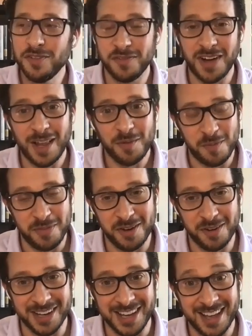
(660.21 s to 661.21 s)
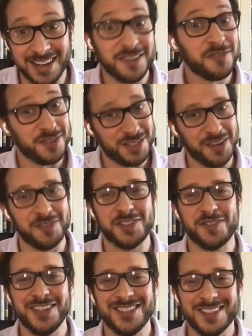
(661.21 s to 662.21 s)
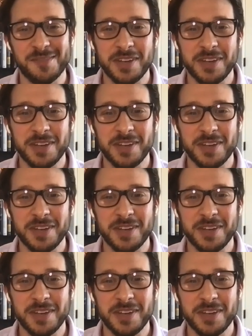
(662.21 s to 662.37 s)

a follow-up though, again, for selfish reasons,